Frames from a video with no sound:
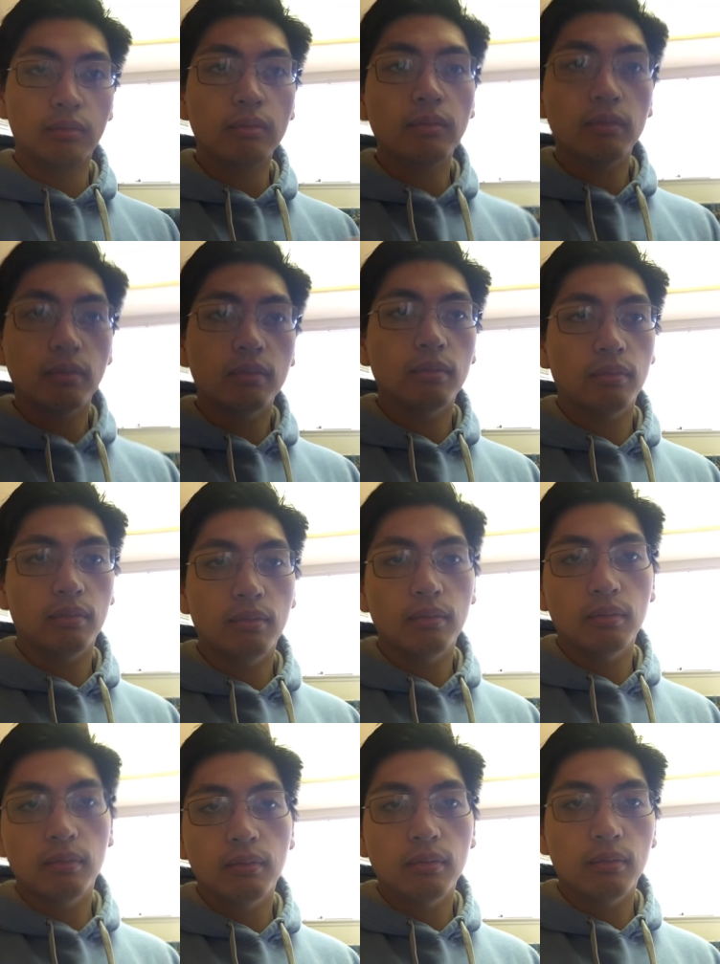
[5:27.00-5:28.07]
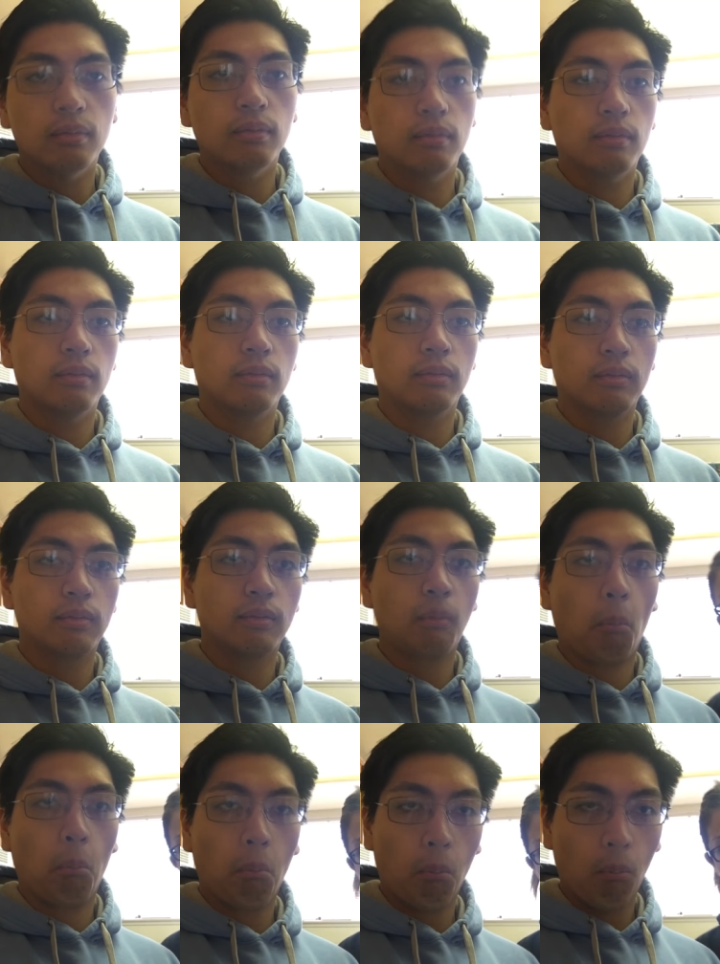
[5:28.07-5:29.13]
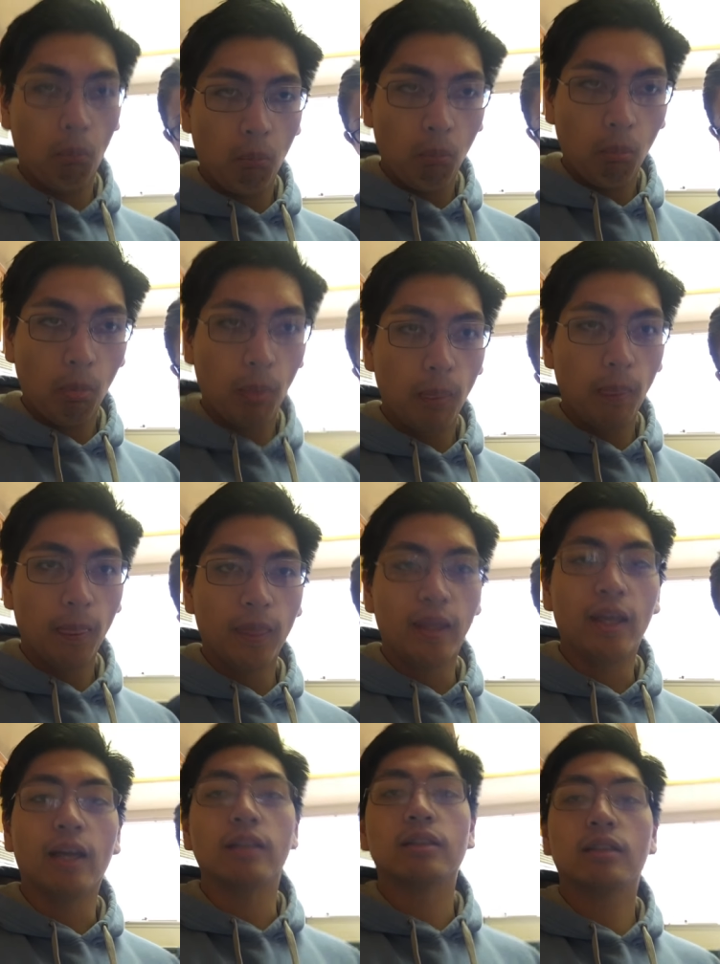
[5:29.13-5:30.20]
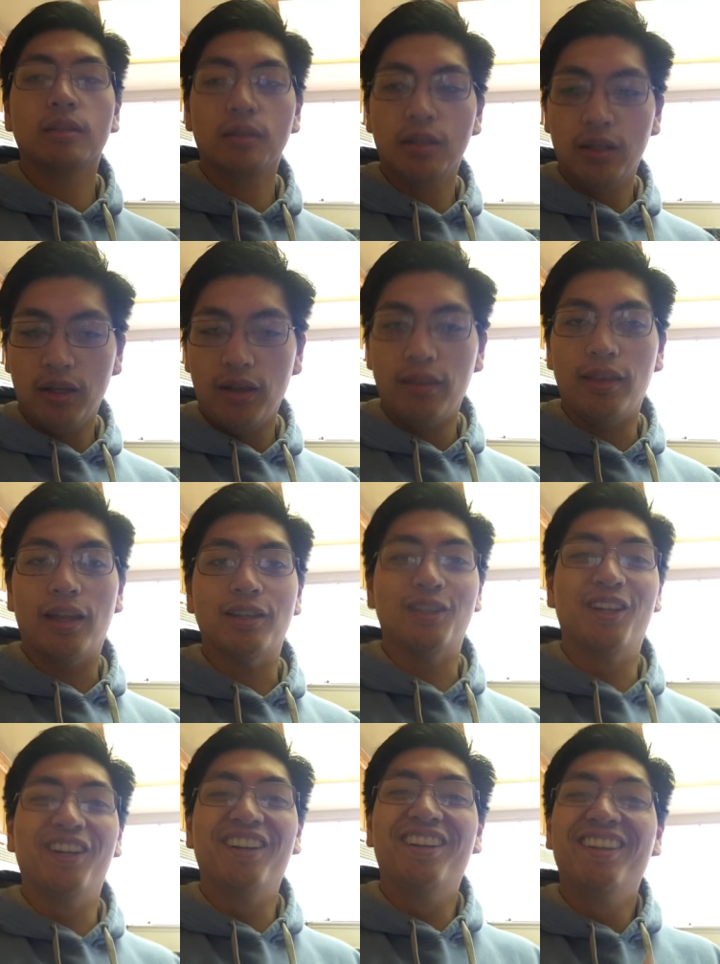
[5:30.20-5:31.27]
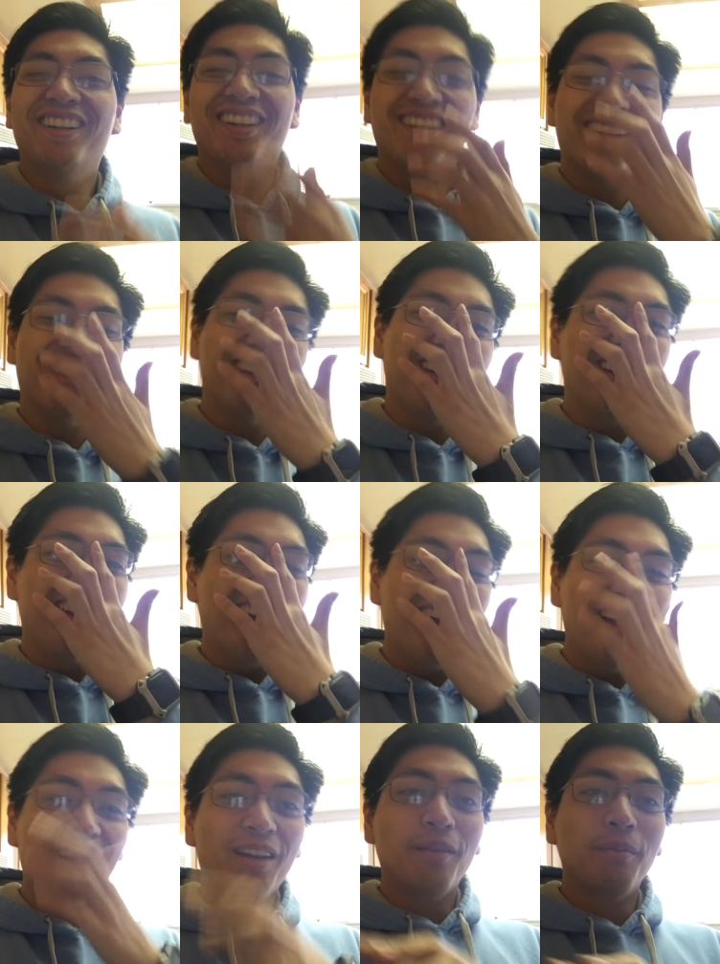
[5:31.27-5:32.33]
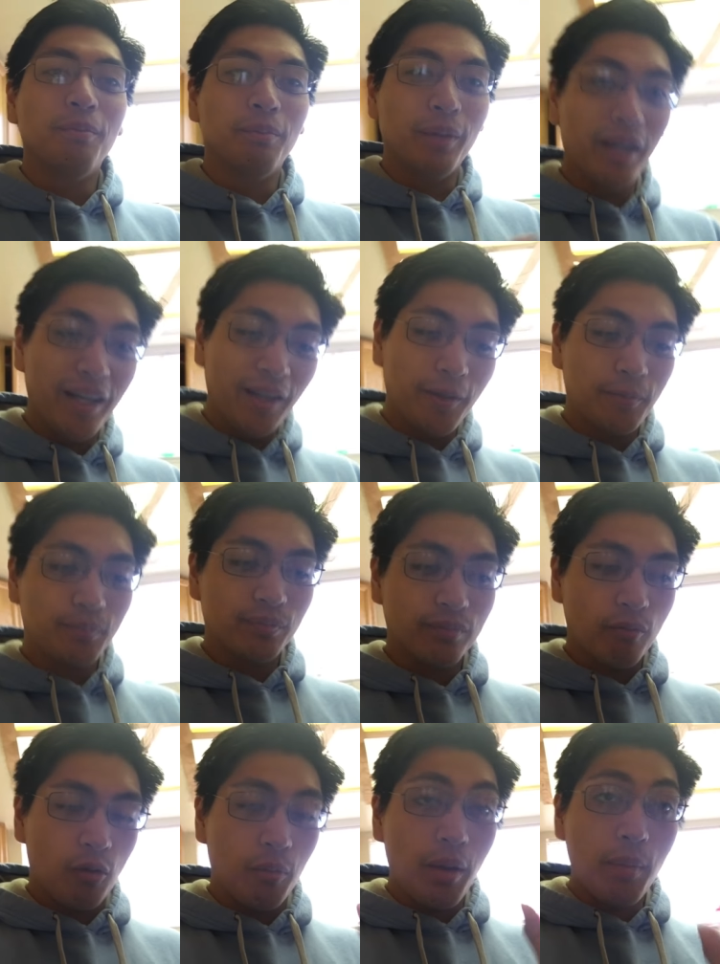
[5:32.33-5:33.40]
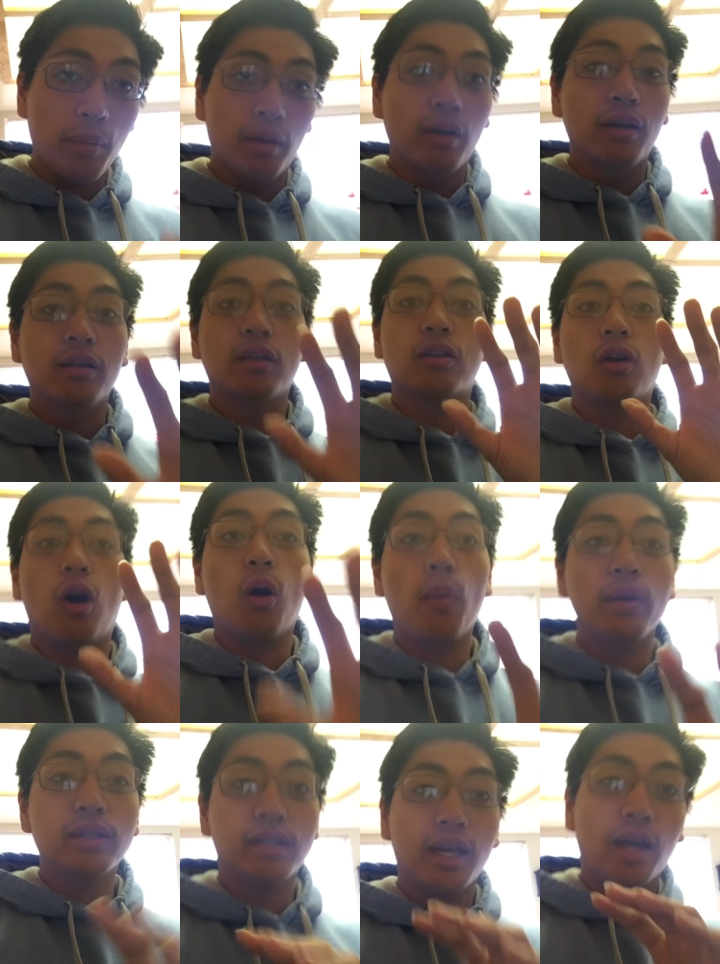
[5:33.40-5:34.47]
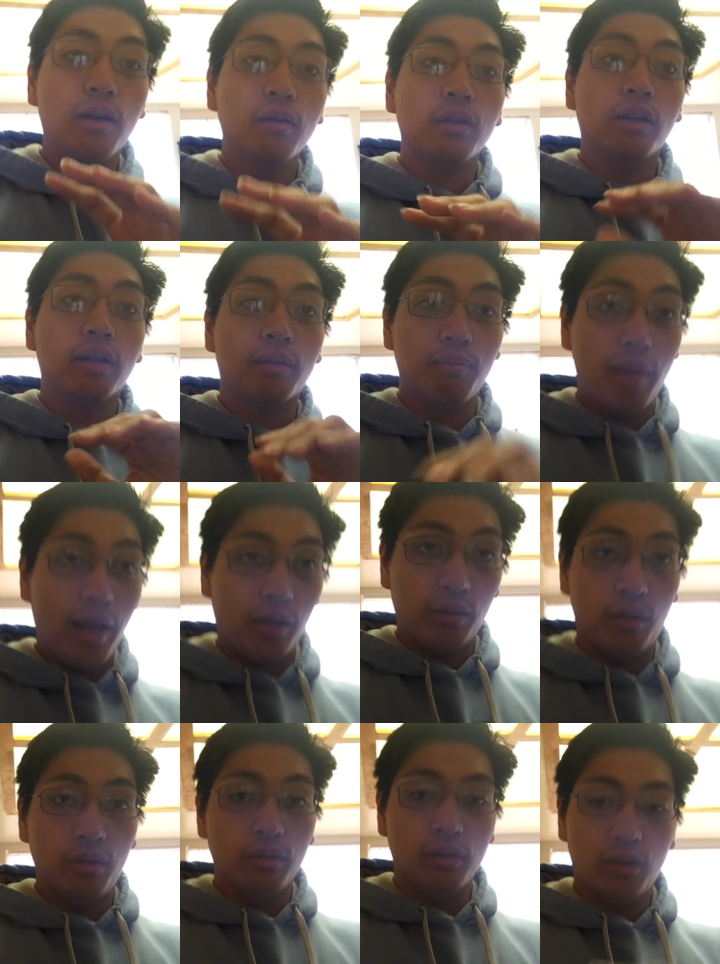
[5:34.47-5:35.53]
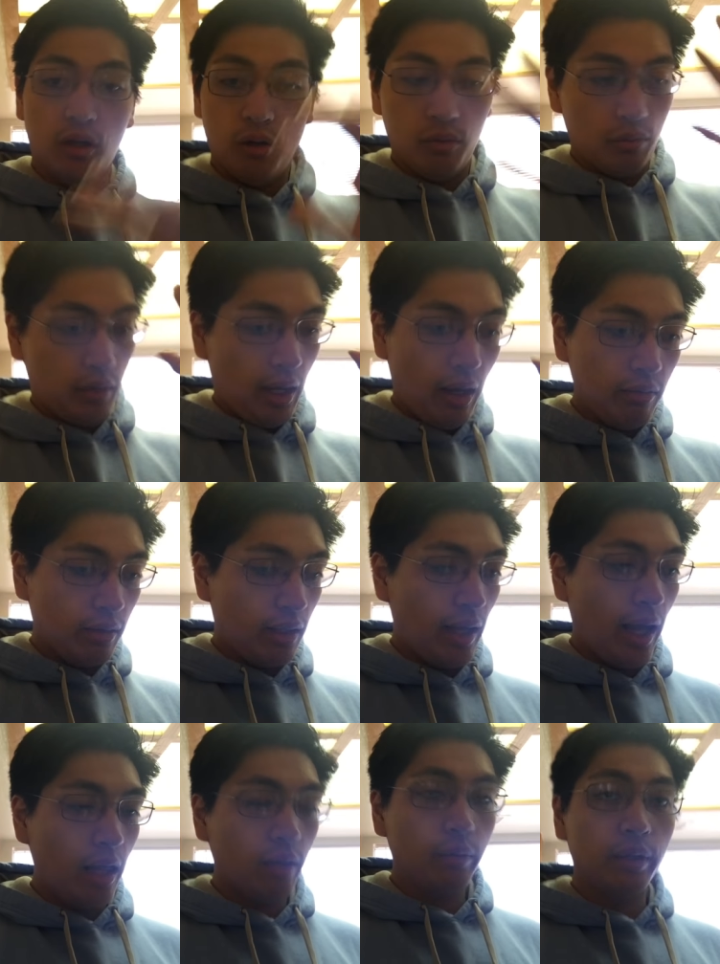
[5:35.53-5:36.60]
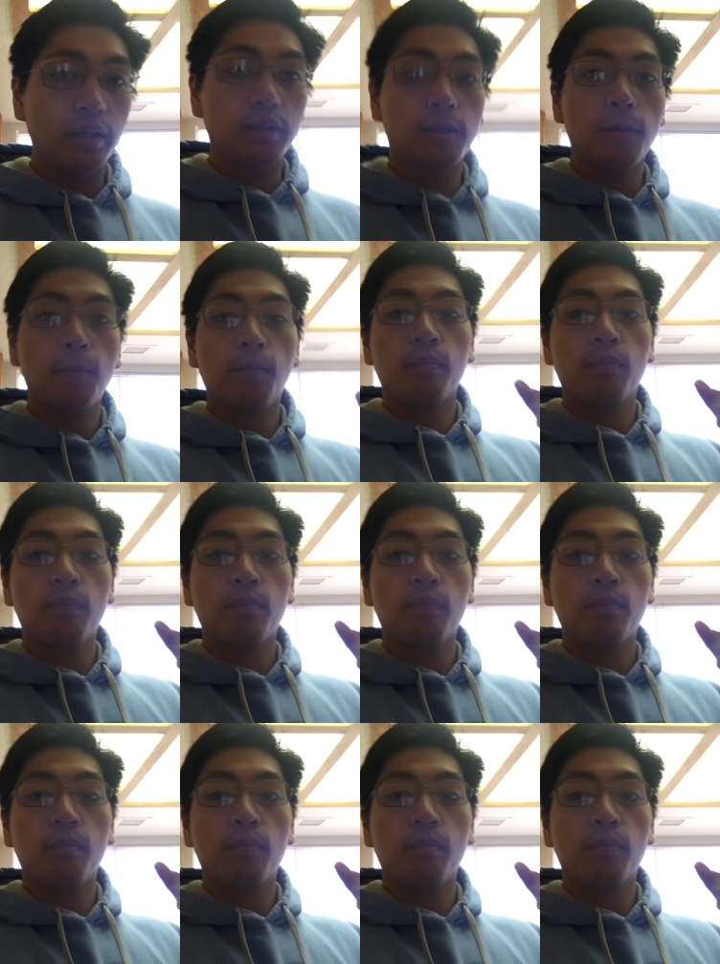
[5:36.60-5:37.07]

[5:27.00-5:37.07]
We're cooking for two, and his lunch. Yes, that too. But remember to always count your macros. You know, count the calories.